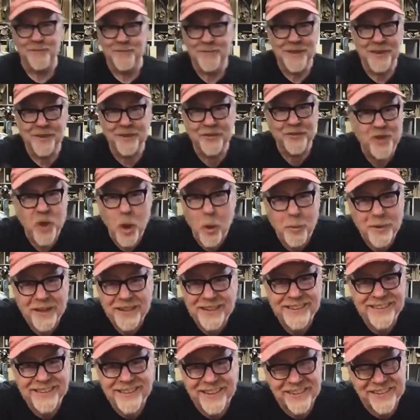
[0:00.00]
there's nobody
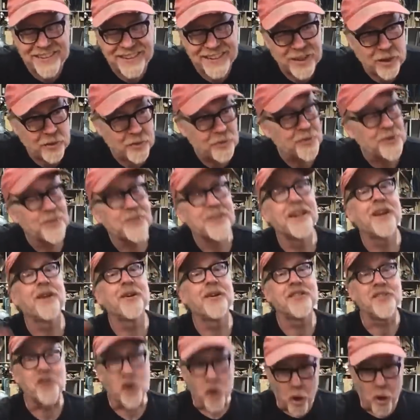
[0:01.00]
that doesn't, uh, there
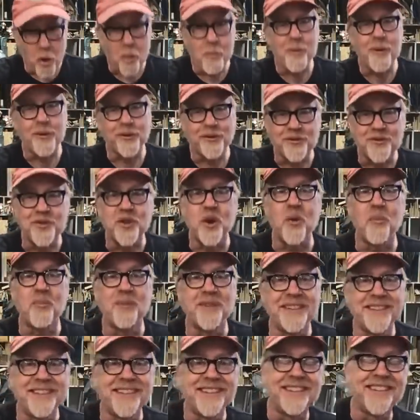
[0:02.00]
is almost
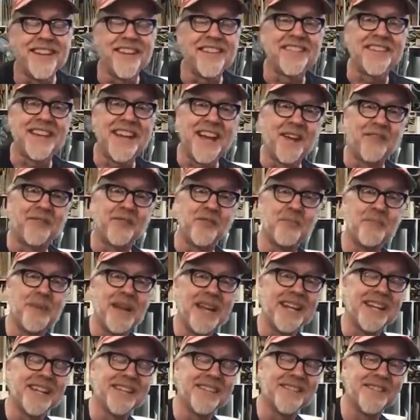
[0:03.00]
nobody that doesn't have to
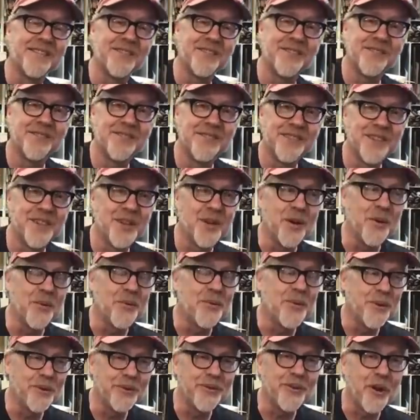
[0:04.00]
make, you know,
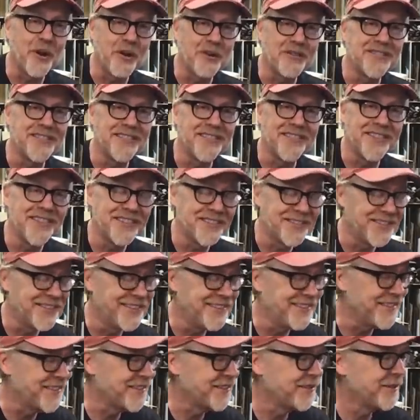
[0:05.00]
those hard
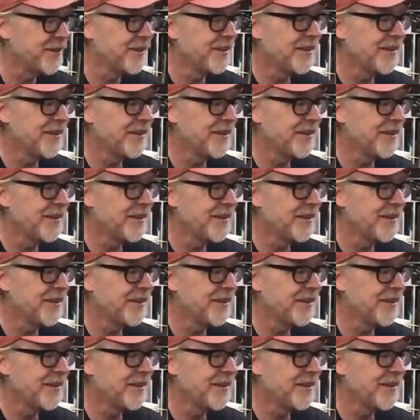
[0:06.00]
decisions.